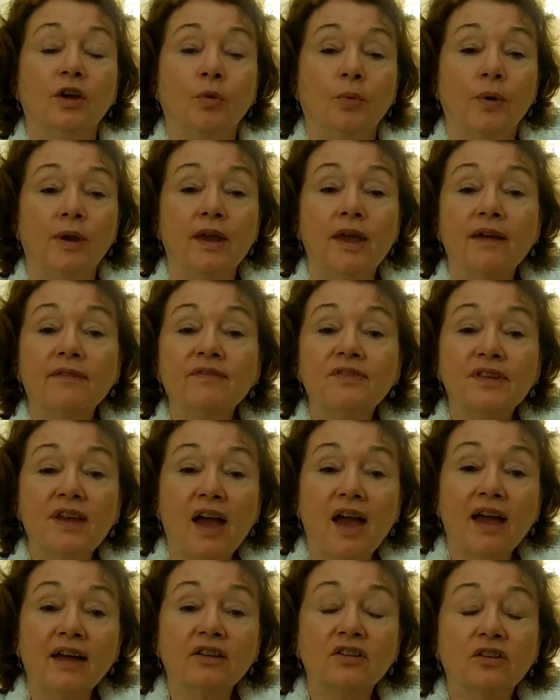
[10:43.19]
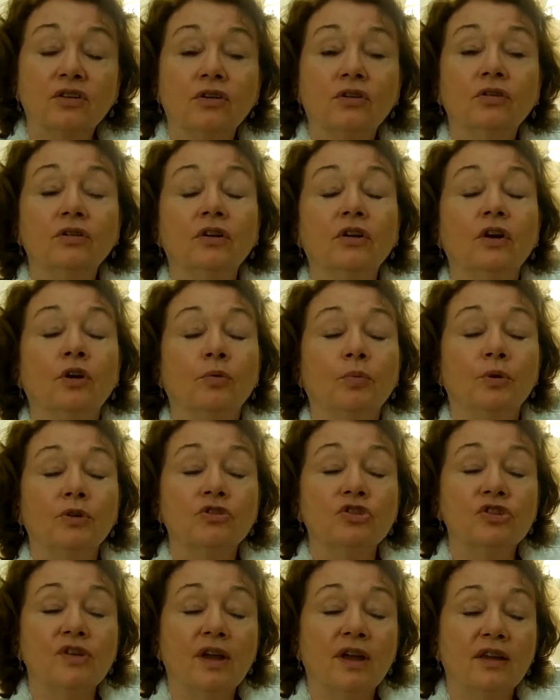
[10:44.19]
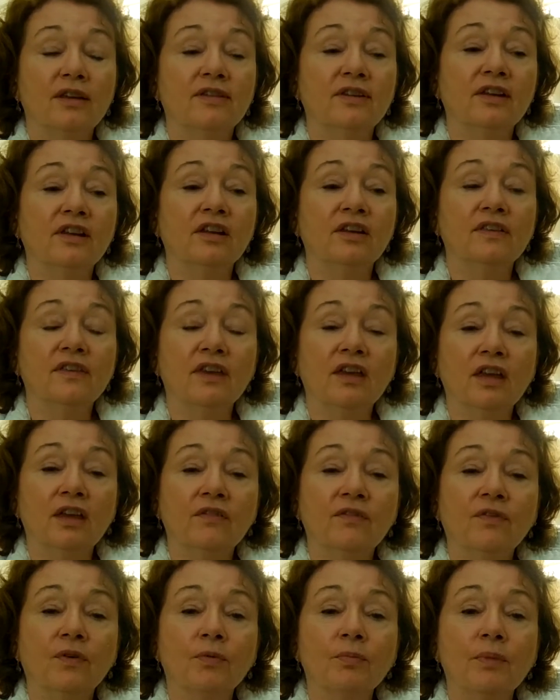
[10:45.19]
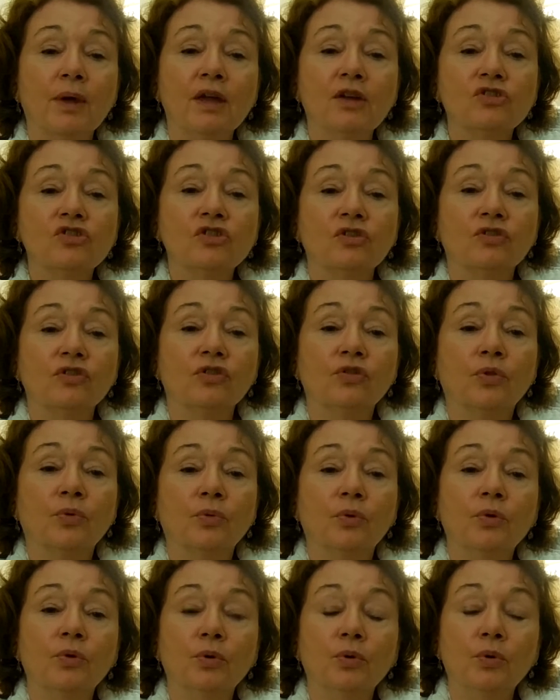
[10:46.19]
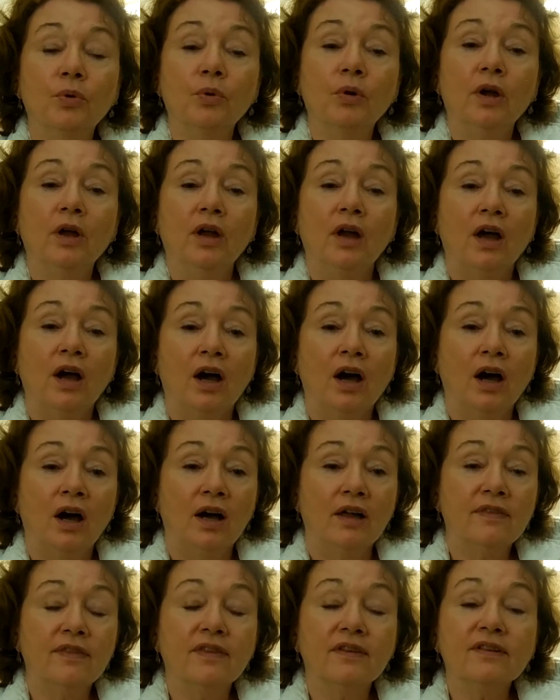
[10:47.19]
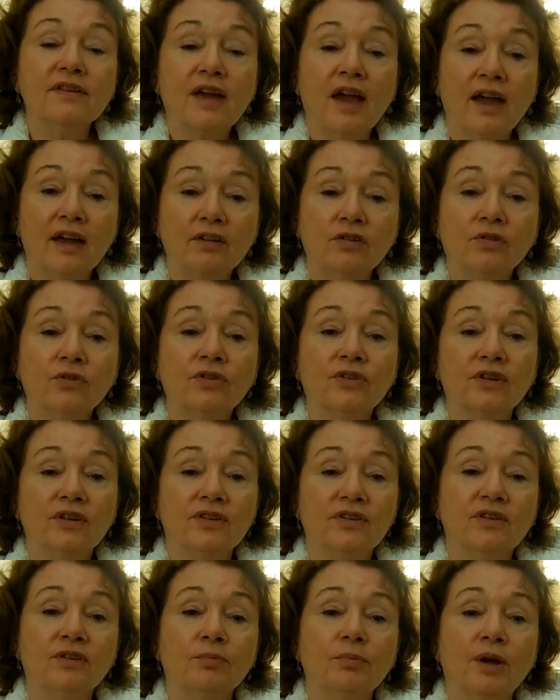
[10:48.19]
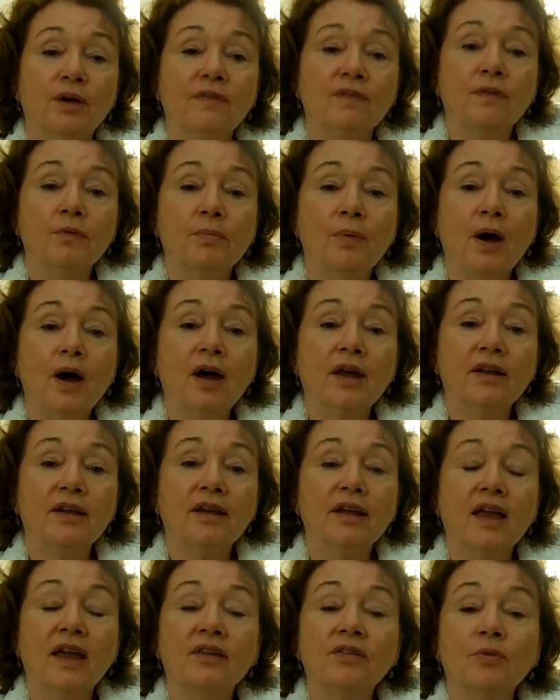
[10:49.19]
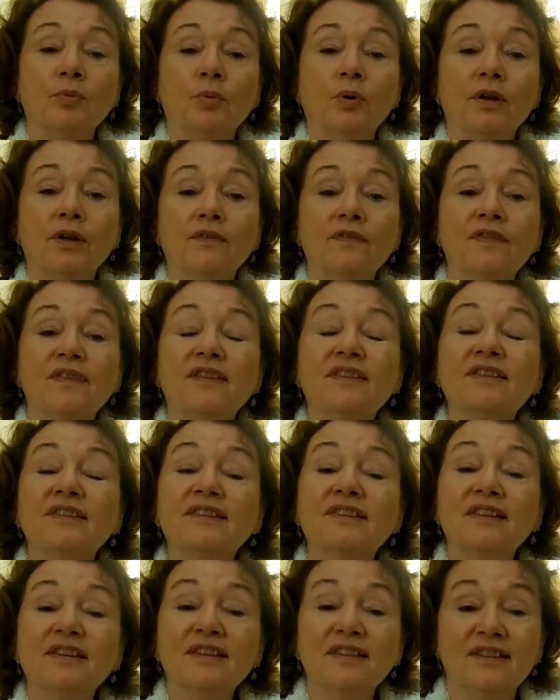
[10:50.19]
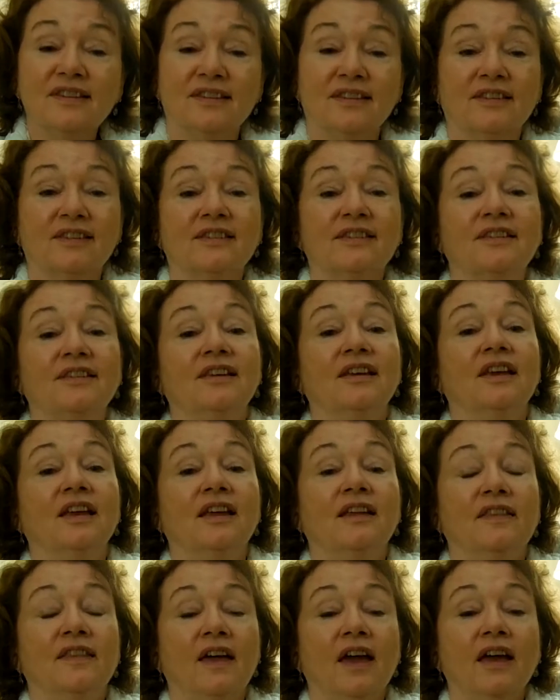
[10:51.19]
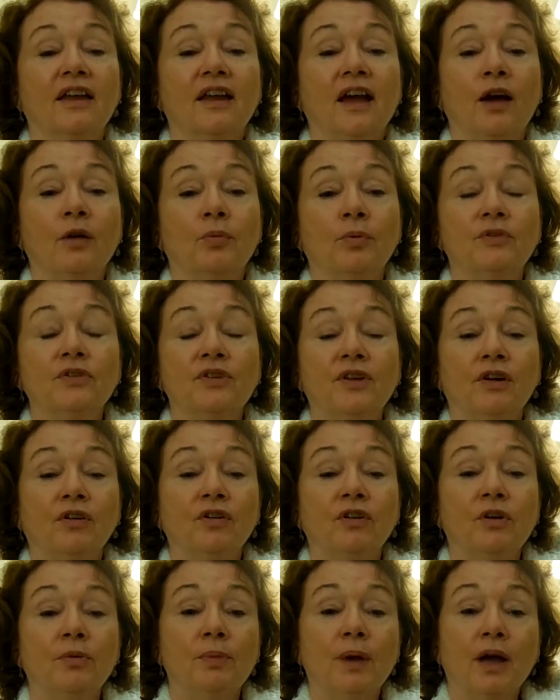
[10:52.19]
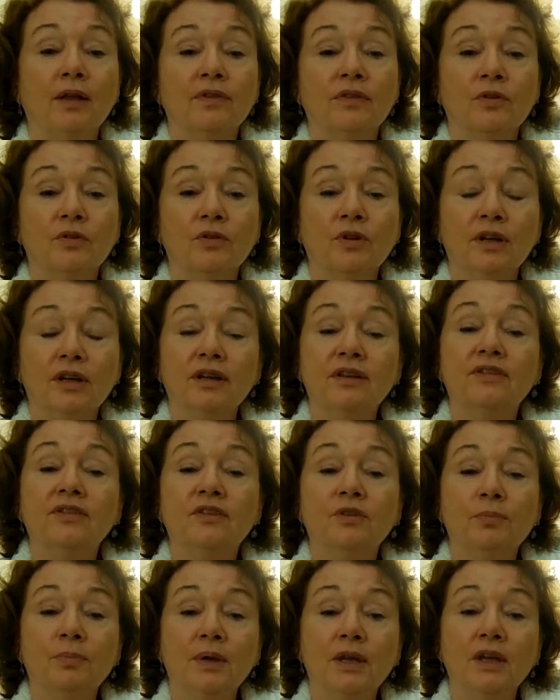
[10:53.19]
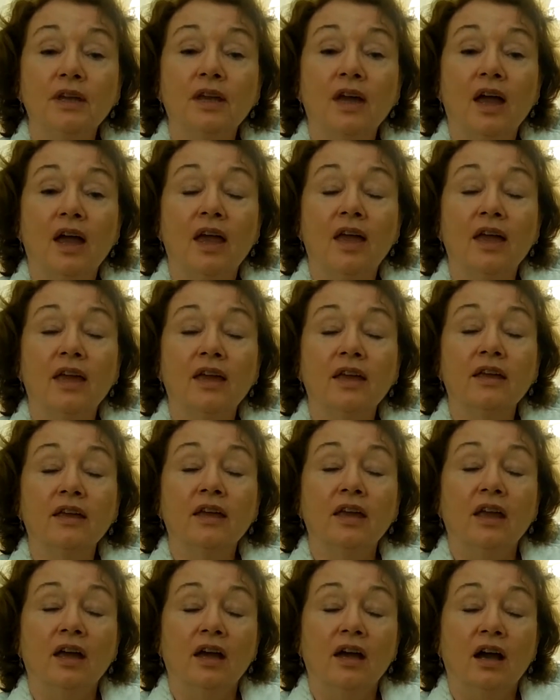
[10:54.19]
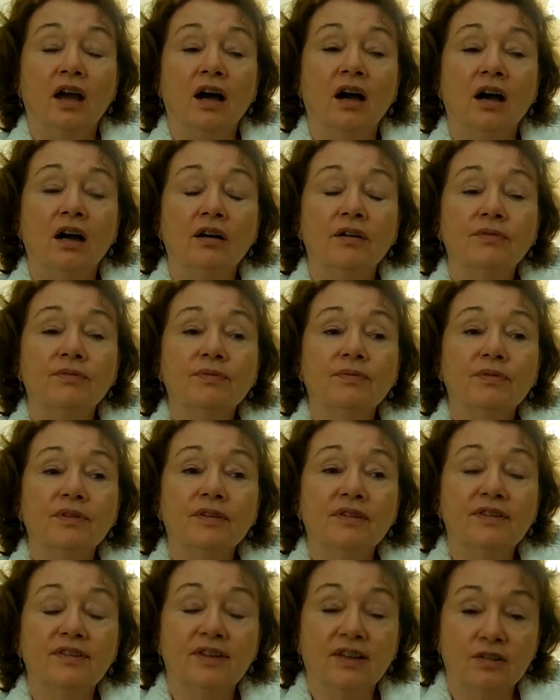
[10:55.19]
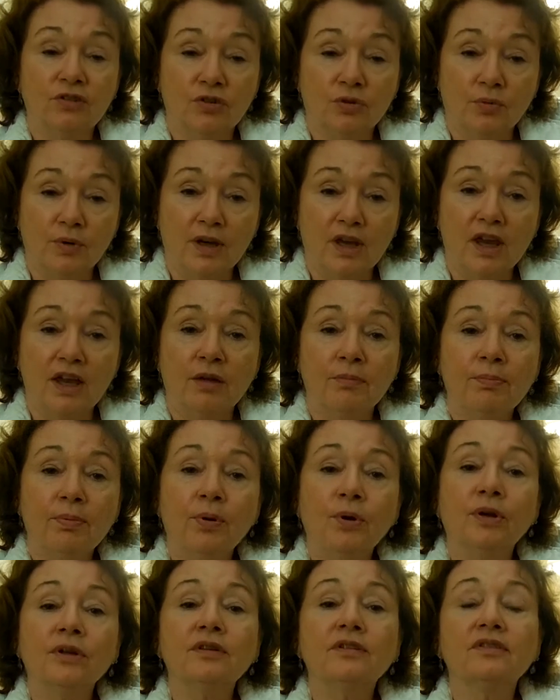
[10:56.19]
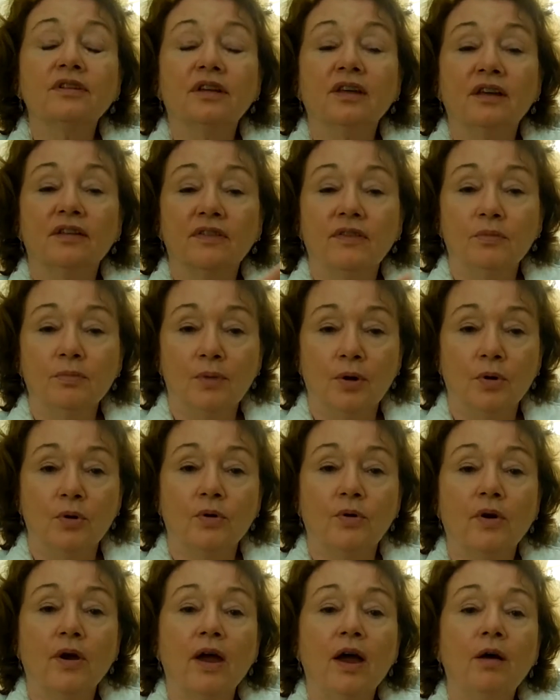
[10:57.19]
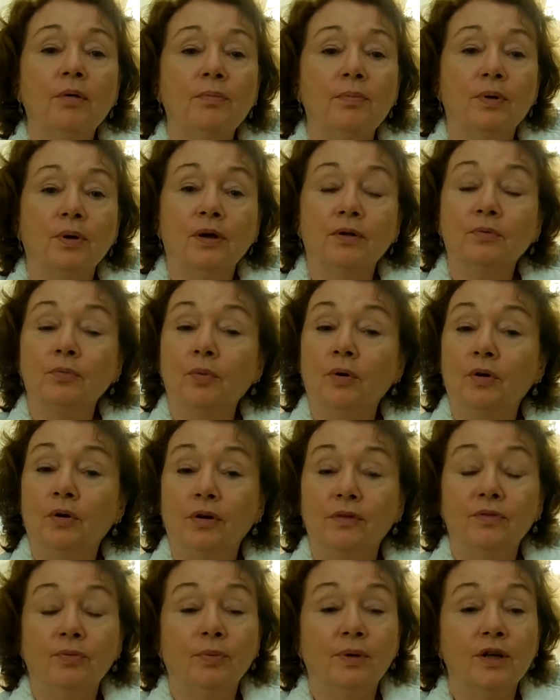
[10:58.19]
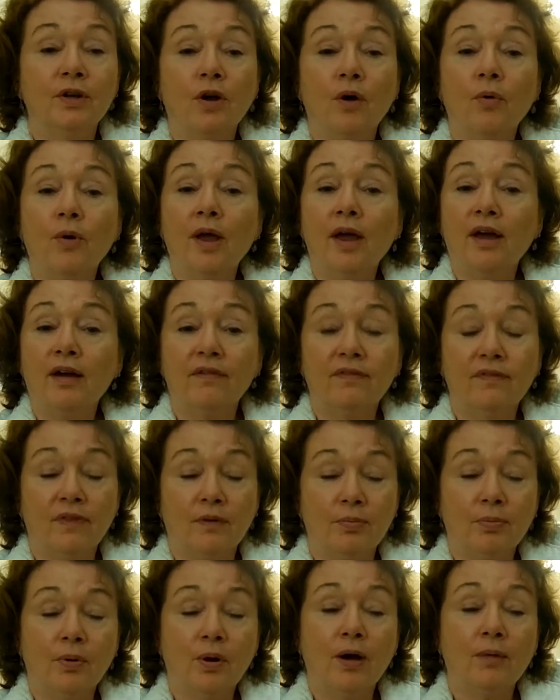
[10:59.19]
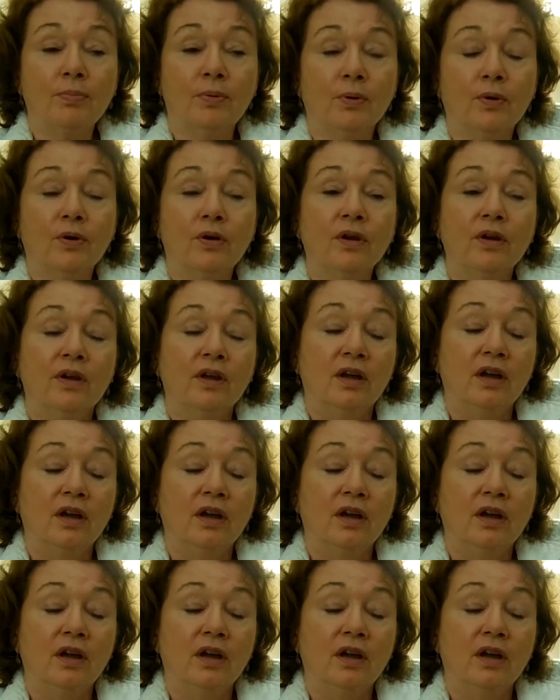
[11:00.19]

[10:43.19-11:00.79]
We have Tactile, which takes in the information through the tactile system of the body as one of the senses that I was telling you about. There needs to be a sensory input to get the motor output. Well, if we don't have the proper